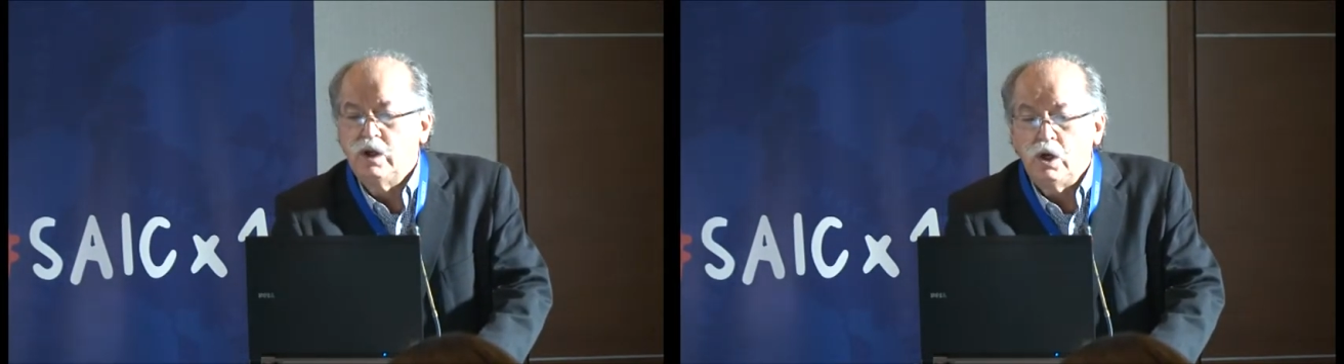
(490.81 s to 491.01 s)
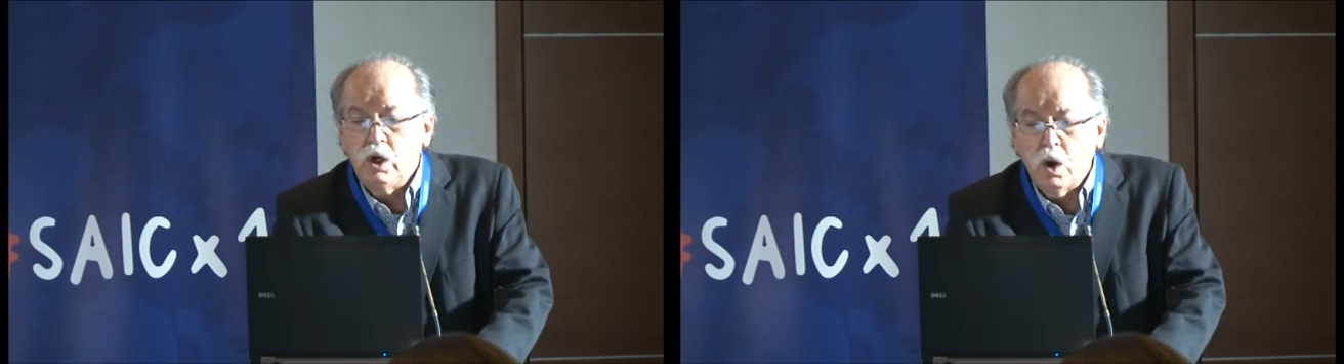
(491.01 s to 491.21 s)

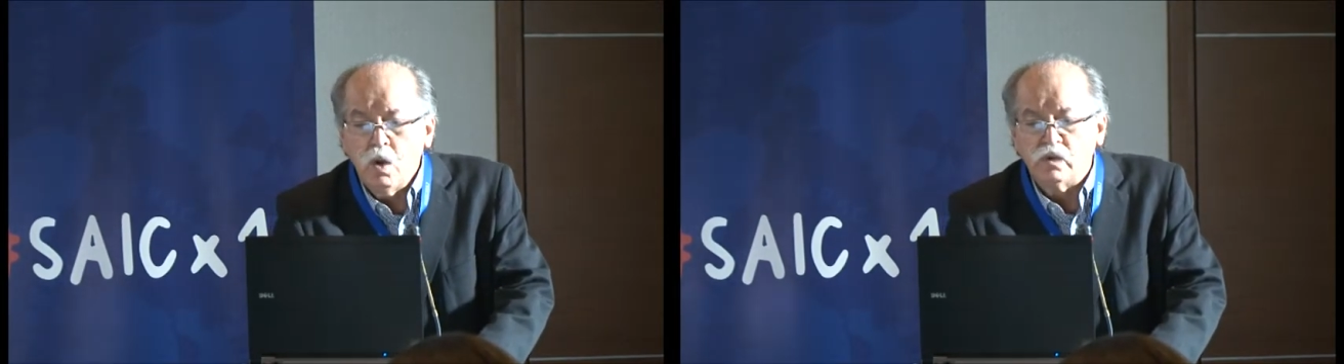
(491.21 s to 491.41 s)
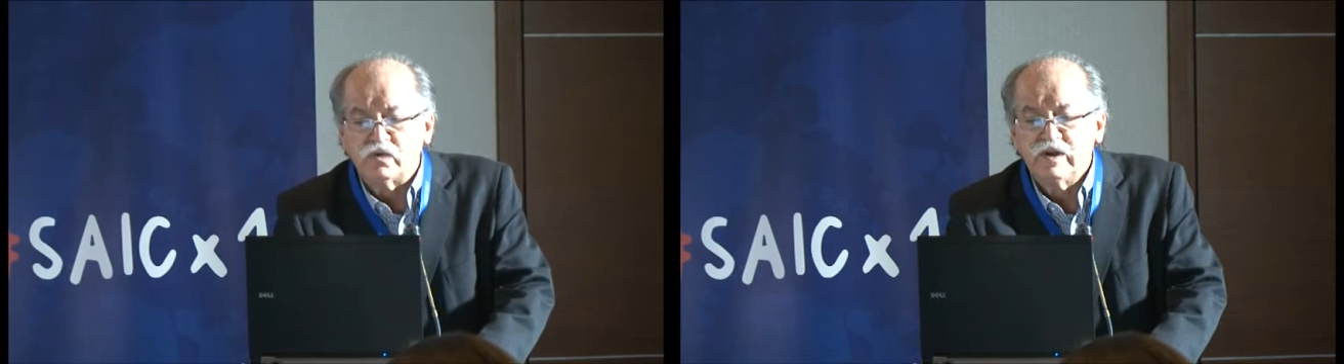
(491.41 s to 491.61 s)

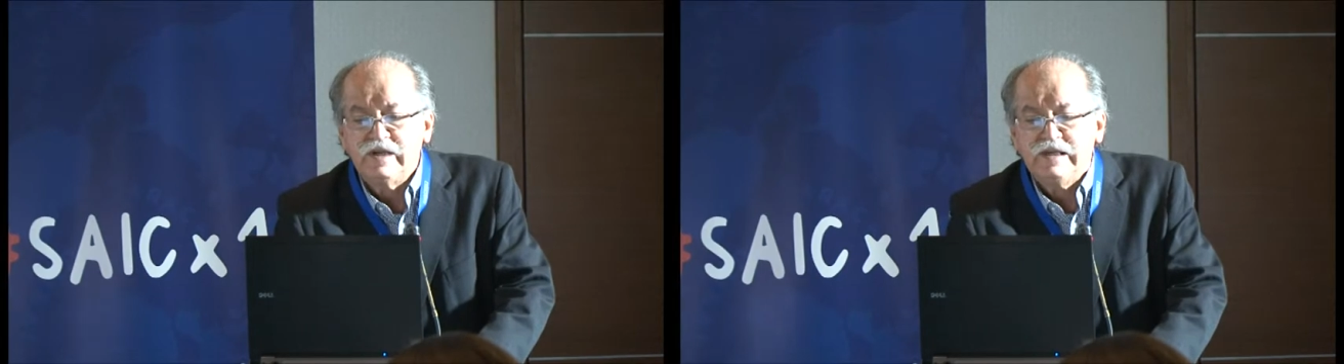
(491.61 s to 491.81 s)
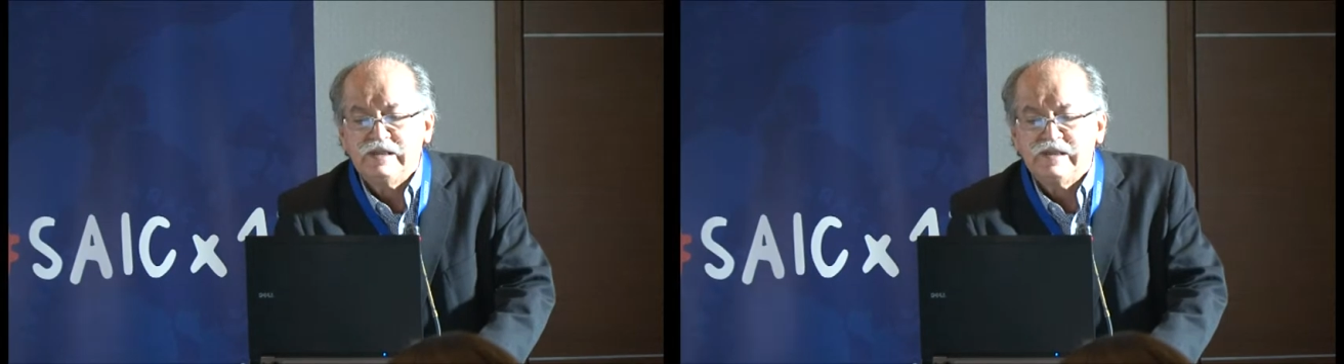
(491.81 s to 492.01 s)
laws
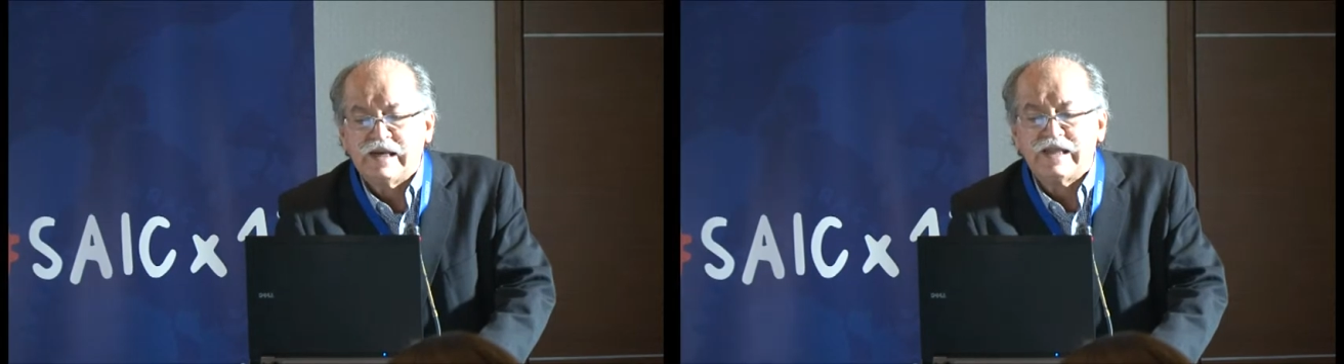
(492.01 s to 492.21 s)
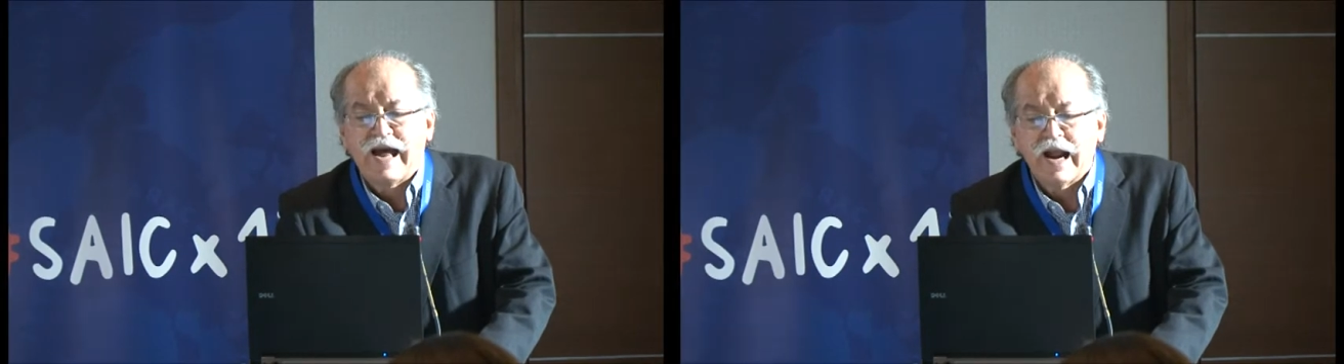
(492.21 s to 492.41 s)

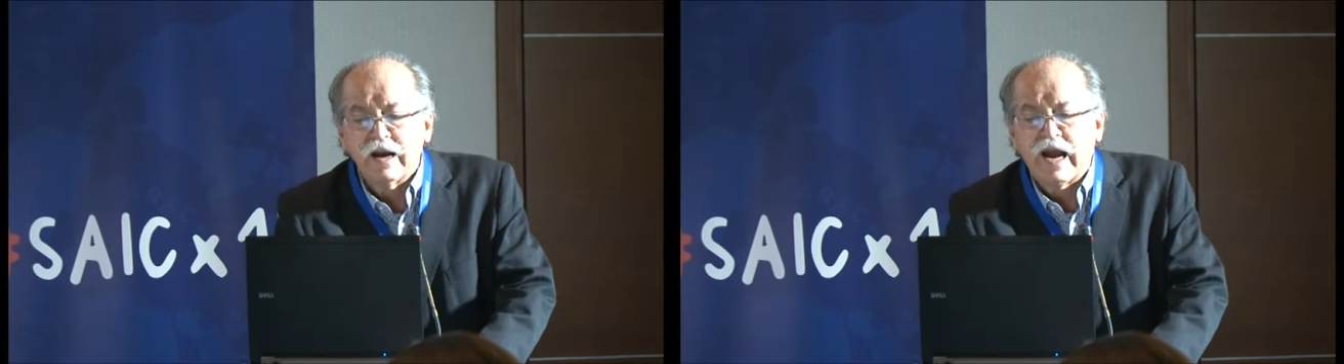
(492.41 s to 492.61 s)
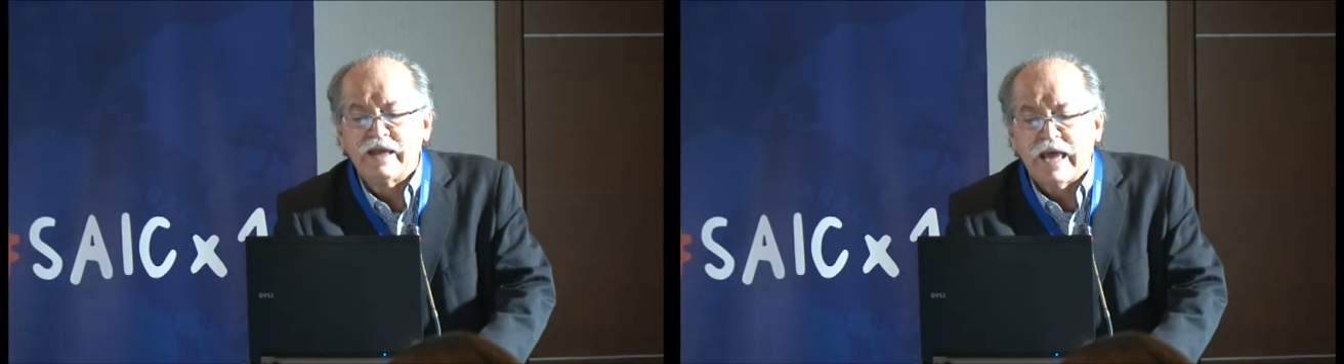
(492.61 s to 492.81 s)
that
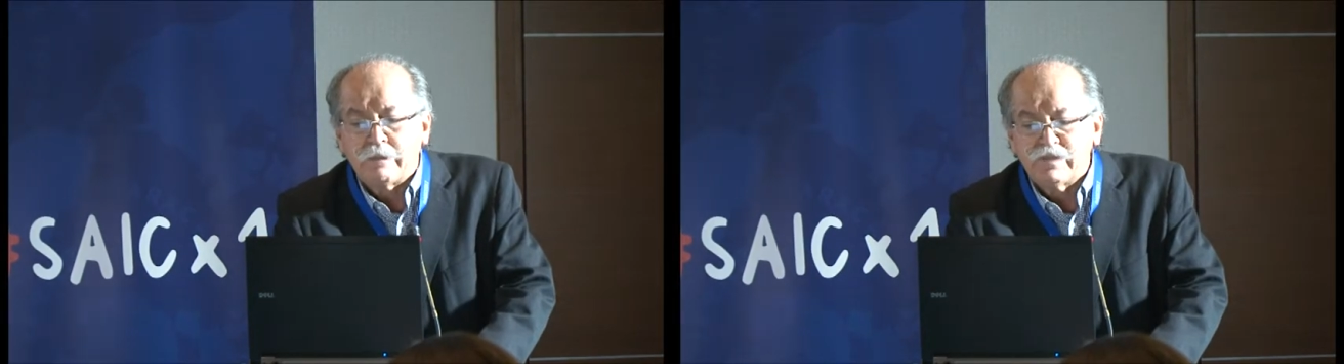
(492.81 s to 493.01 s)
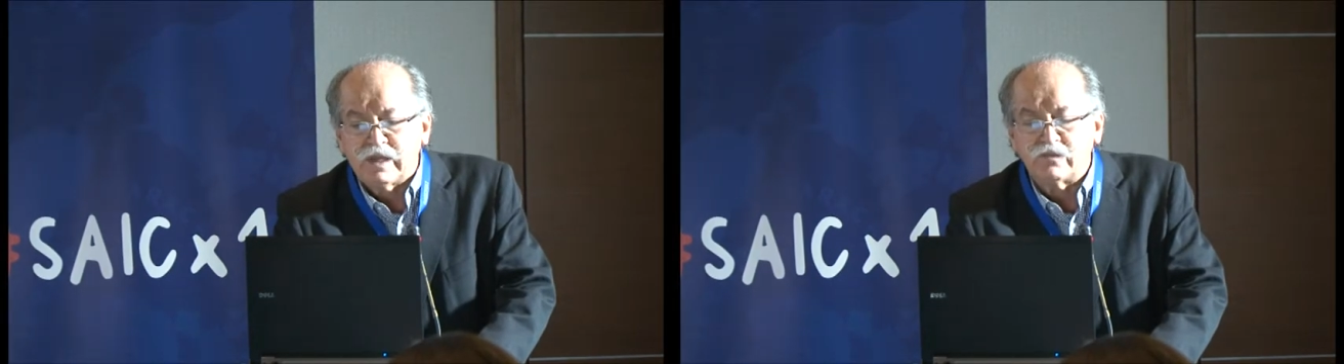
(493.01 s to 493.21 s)
are
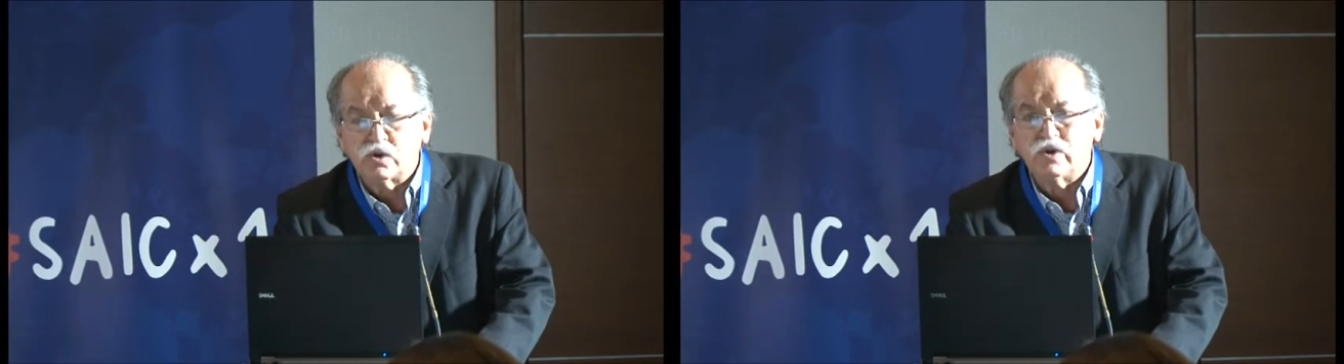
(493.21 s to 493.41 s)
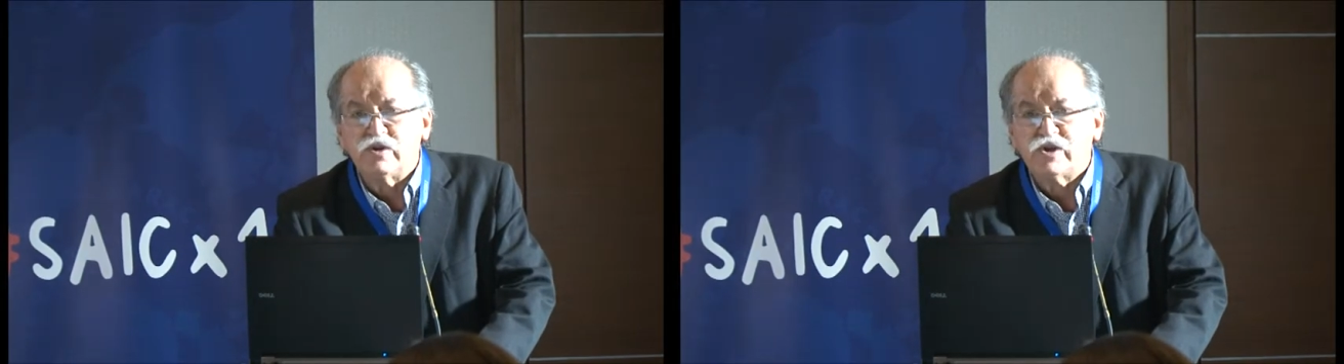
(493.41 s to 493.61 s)
adapted
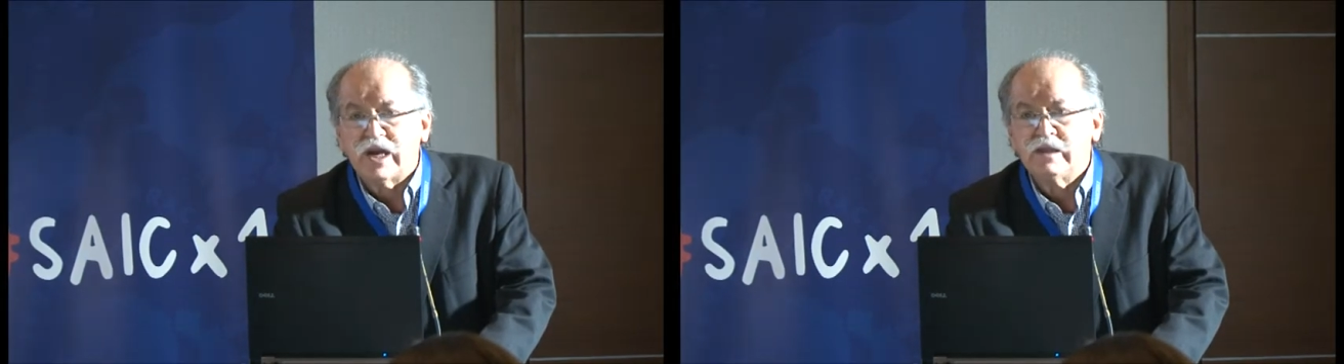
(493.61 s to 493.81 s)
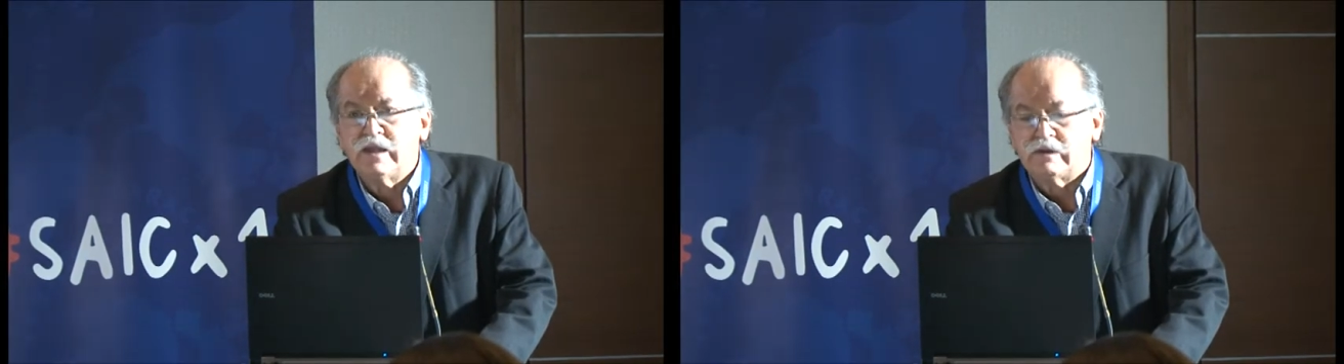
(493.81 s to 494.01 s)
to the
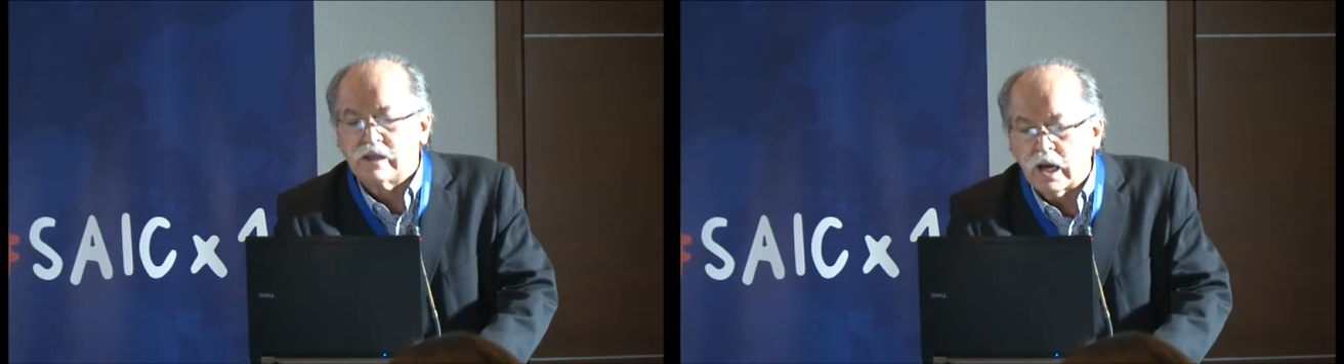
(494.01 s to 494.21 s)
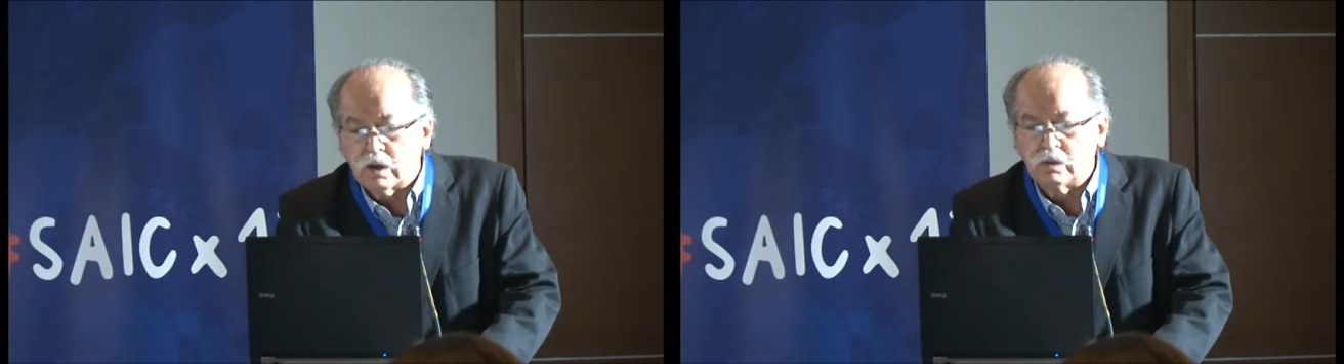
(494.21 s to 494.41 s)
shanty
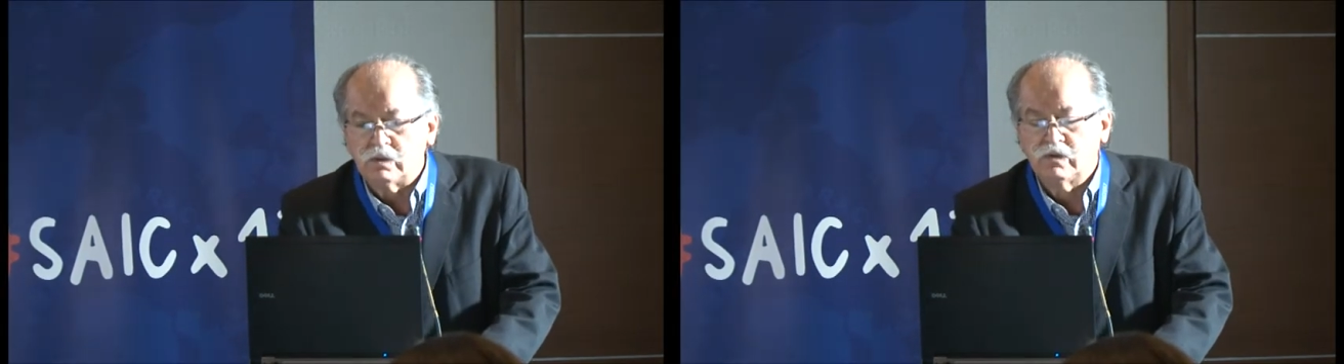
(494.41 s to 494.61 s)
towns.